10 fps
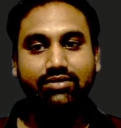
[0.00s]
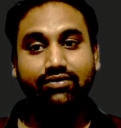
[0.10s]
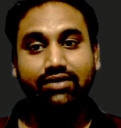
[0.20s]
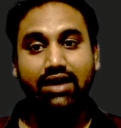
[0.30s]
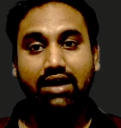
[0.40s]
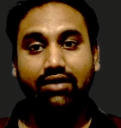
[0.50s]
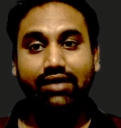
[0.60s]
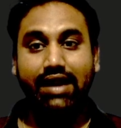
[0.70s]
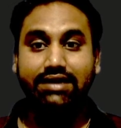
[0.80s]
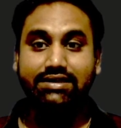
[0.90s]
but we have
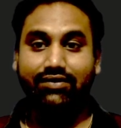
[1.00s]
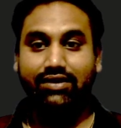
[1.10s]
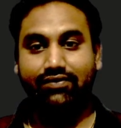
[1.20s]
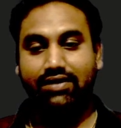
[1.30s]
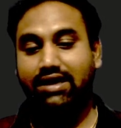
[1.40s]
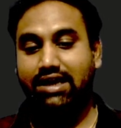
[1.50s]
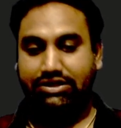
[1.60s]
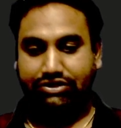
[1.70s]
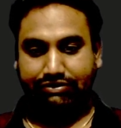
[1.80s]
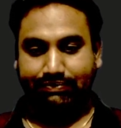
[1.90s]
875 kg.